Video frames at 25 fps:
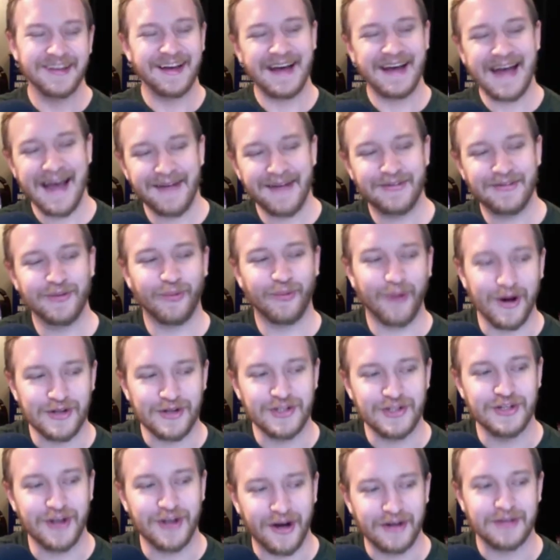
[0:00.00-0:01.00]
I have to
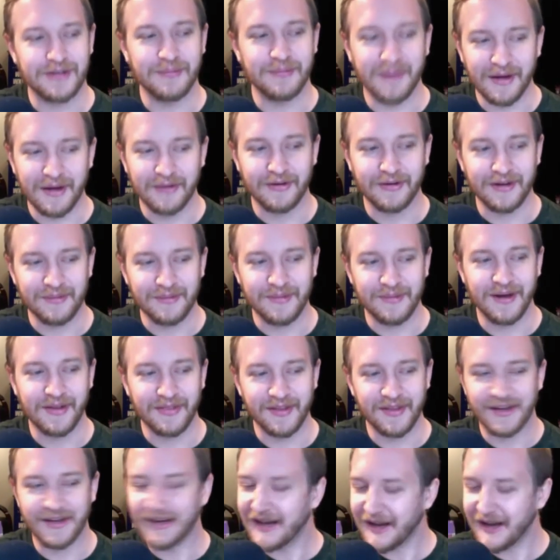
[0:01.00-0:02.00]
watch a documentary about
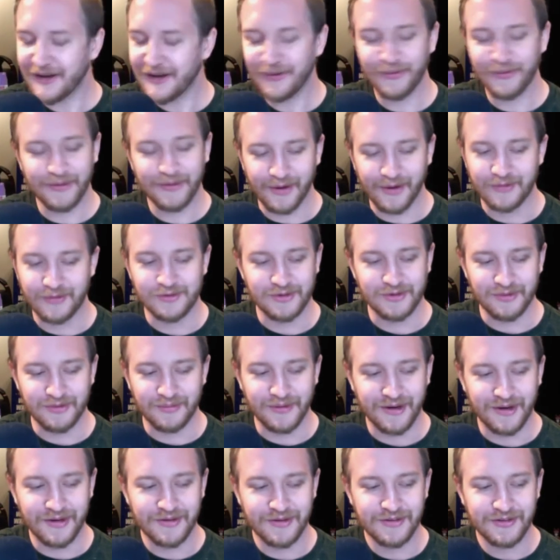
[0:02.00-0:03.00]
that. I don't know too
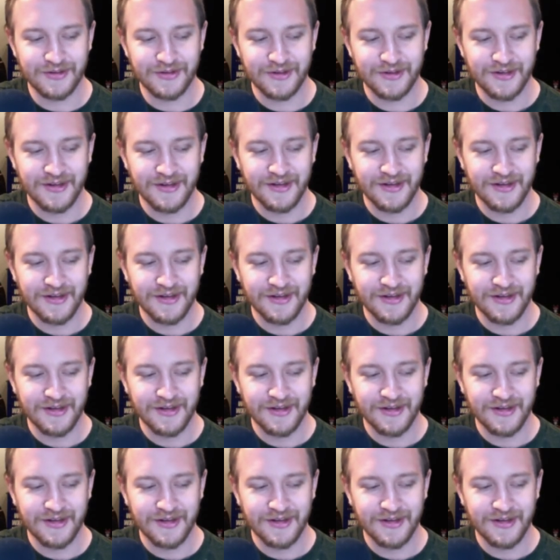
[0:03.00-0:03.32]
much.